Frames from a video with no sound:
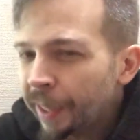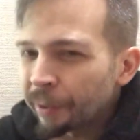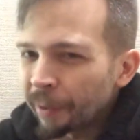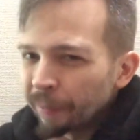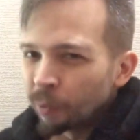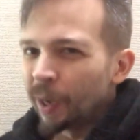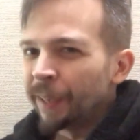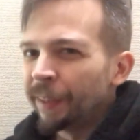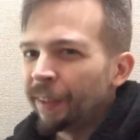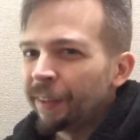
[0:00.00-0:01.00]
Hey there,
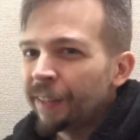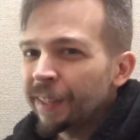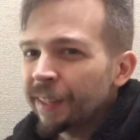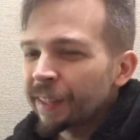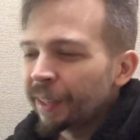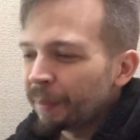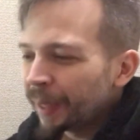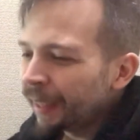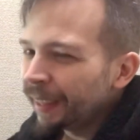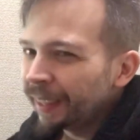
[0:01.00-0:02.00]
everyone. This is going to
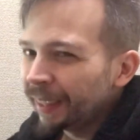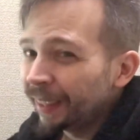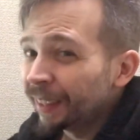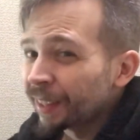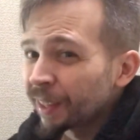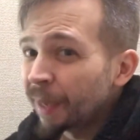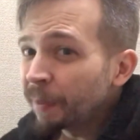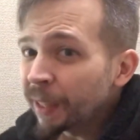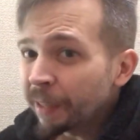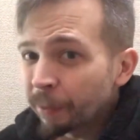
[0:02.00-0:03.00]
be
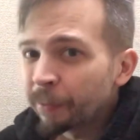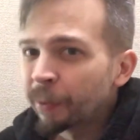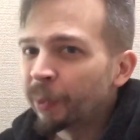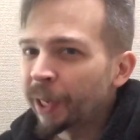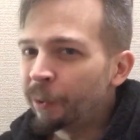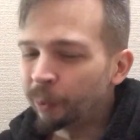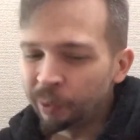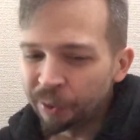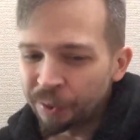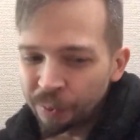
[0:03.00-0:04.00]
something different from what I
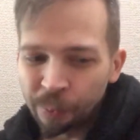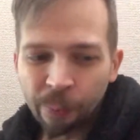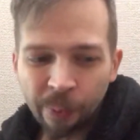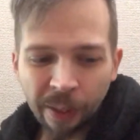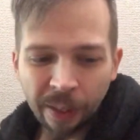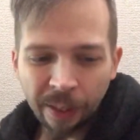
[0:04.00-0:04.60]
normally do.